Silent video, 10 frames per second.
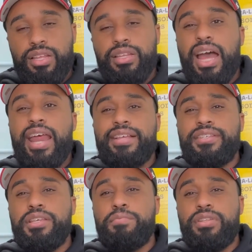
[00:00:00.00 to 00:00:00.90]

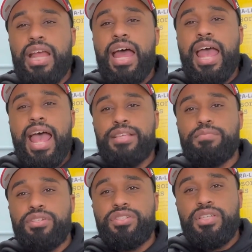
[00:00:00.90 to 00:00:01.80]
not as
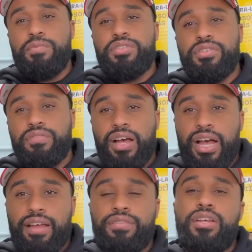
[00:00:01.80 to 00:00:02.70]
much semen
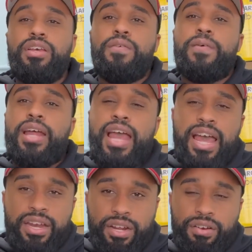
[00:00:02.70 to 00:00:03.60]
survived when I
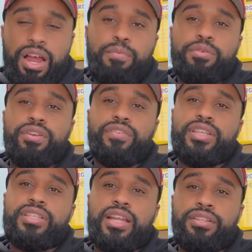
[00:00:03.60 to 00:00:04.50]
added a crap load of
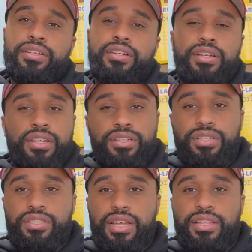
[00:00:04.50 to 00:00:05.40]
extender.
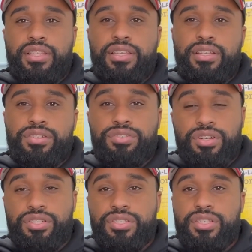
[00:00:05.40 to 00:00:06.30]
Just like the
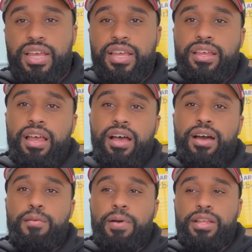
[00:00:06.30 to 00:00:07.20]
instructions say,
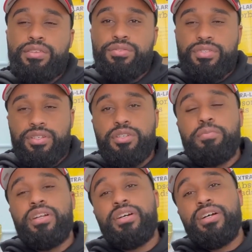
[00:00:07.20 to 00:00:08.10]
I used a little
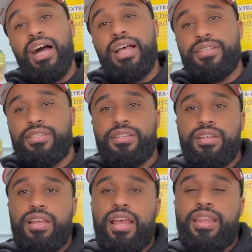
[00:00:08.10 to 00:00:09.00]
bit less
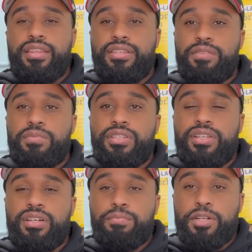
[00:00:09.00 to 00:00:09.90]
and the semen
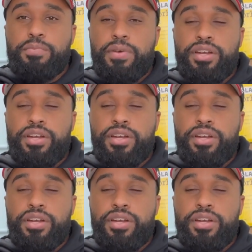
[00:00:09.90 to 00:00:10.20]
did a much